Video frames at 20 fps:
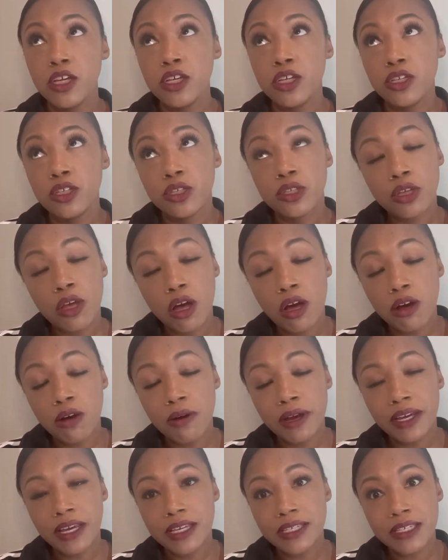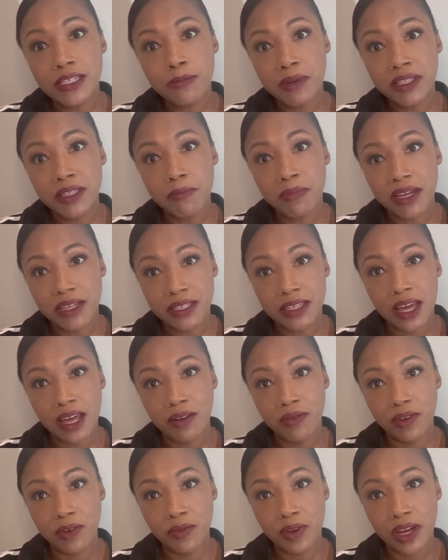So I guess let's make the best out
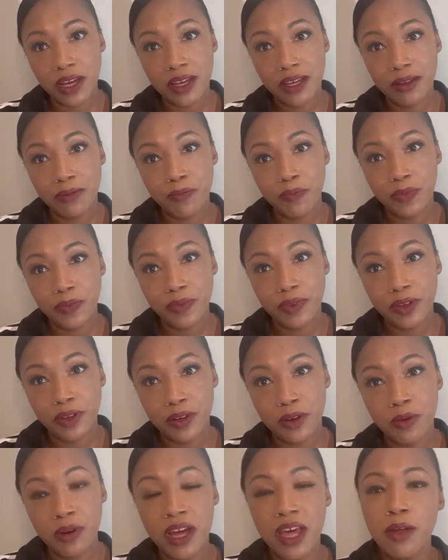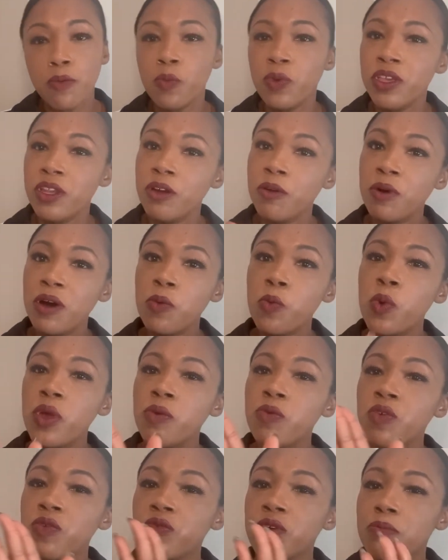of it, right? You know what? And you know what? We
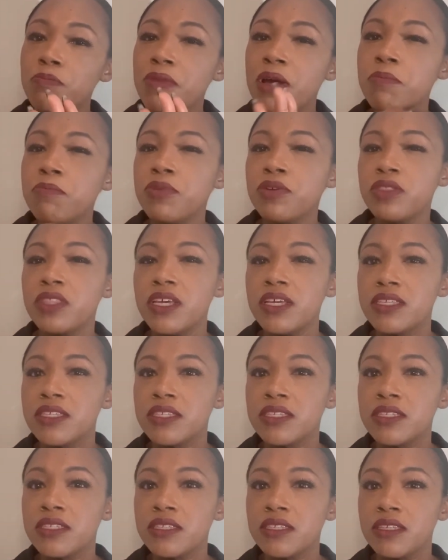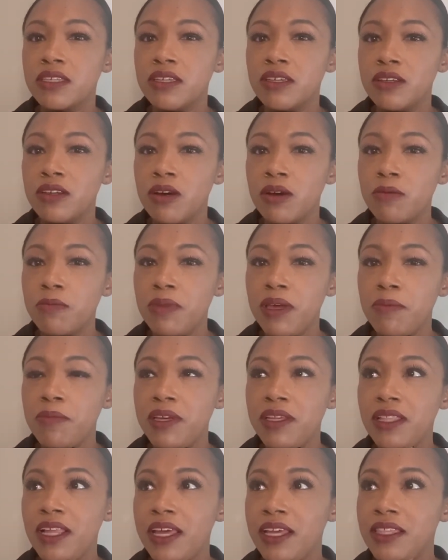will remember this, you know,
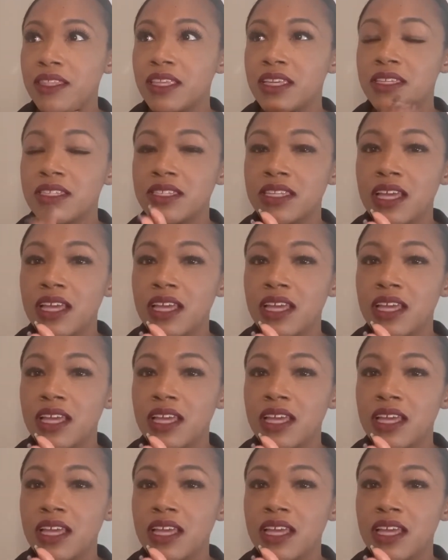maybe like this